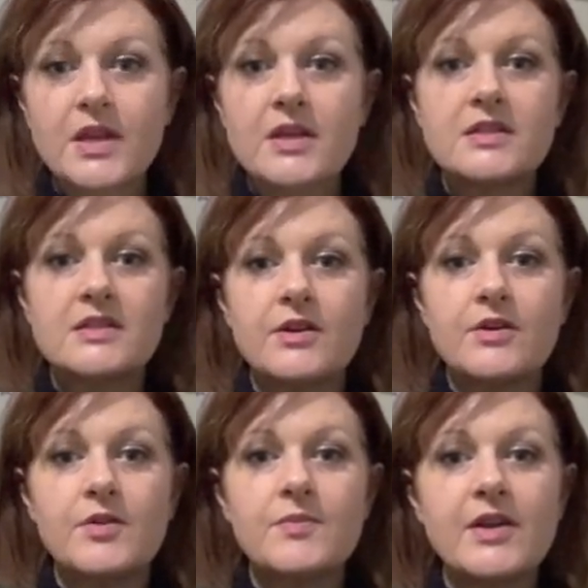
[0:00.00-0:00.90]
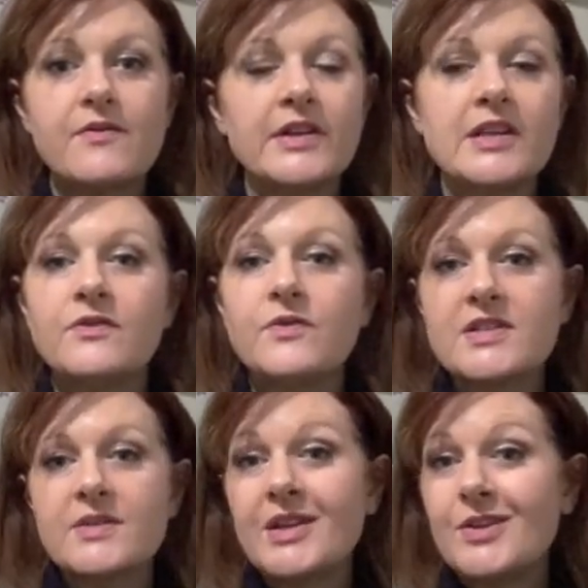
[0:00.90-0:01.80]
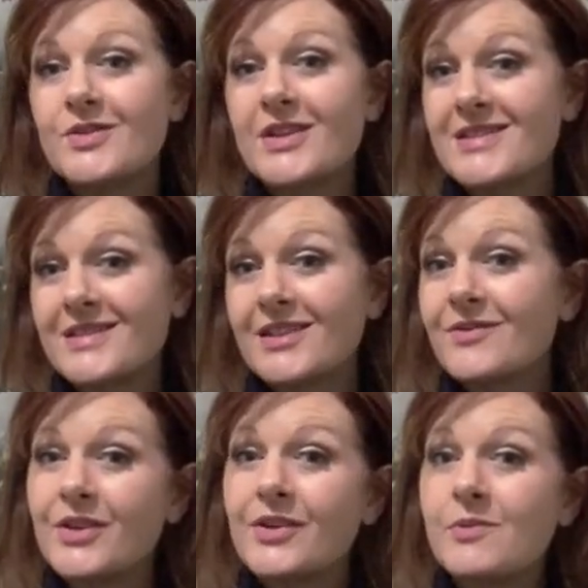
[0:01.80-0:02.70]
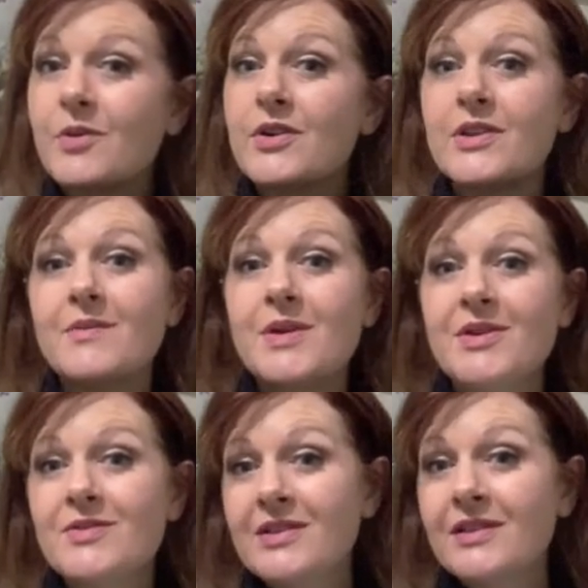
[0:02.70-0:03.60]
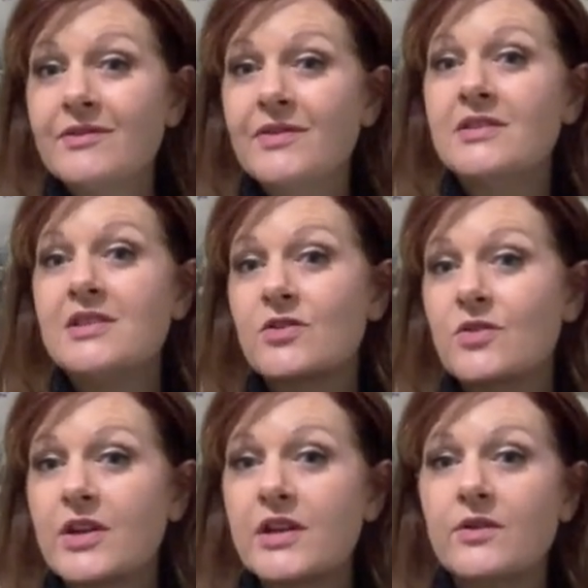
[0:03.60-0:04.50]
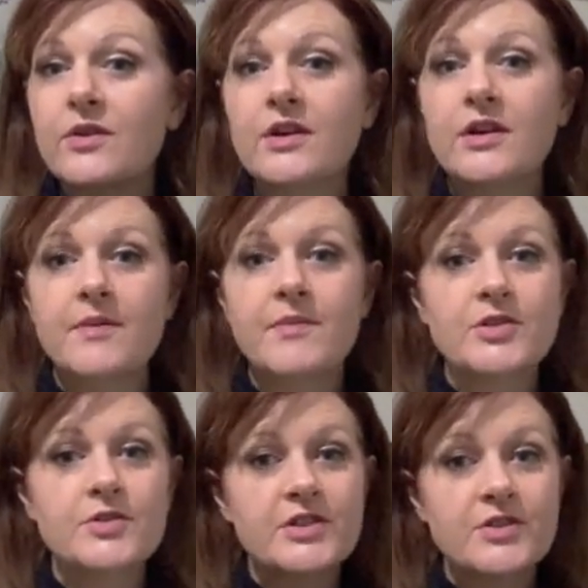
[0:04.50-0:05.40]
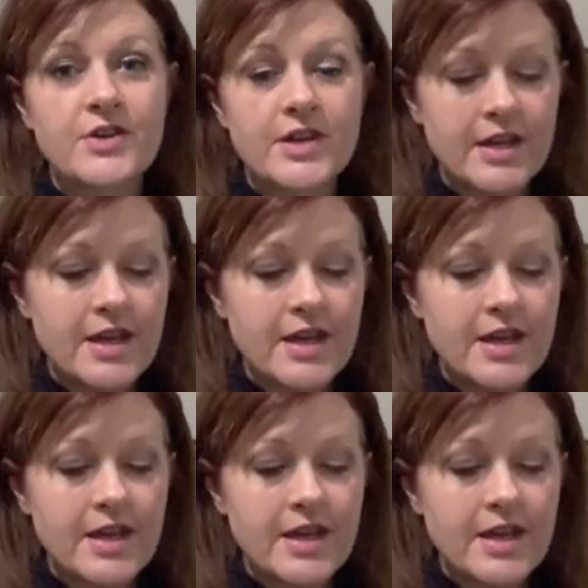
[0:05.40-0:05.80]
So it'd make a fun gift for somebody who doesn't live here anymore that maybe used to live in Detroit or Metro Detroit.